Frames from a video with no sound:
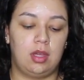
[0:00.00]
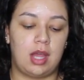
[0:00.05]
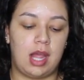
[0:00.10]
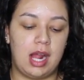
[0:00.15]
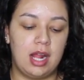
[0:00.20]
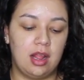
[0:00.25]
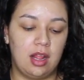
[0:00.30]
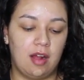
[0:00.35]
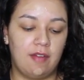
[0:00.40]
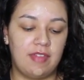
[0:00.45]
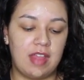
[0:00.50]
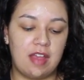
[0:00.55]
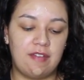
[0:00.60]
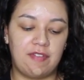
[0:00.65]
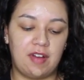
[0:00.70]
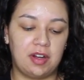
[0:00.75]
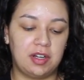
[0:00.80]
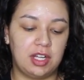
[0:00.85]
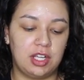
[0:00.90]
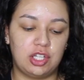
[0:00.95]
I love that
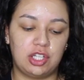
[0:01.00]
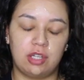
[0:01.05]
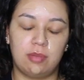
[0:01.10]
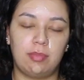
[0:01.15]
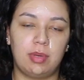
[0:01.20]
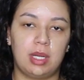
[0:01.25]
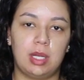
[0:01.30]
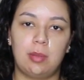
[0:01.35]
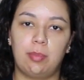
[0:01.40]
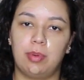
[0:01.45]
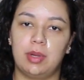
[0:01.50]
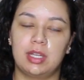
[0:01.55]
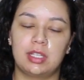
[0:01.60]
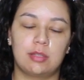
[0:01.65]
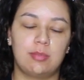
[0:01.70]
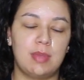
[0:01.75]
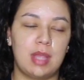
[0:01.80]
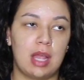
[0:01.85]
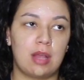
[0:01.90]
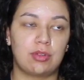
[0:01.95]
foundation, but it
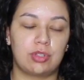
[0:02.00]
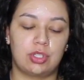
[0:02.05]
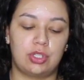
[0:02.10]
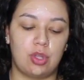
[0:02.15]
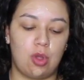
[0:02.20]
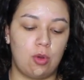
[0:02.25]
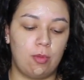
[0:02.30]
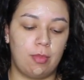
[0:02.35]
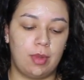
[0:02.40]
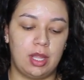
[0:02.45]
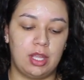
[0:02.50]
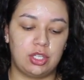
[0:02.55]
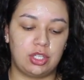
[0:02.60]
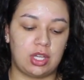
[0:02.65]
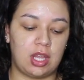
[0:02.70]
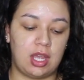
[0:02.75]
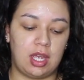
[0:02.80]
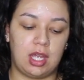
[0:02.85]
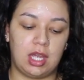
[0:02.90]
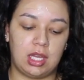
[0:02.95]
breaks me out so much,
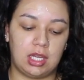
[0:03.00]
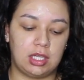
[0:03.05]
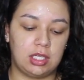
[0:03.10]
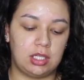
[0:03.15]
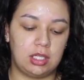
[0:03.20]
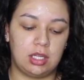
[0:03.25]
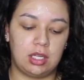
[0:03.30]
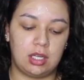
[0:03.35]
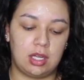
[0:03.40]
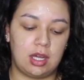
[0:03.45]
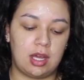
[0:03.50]
and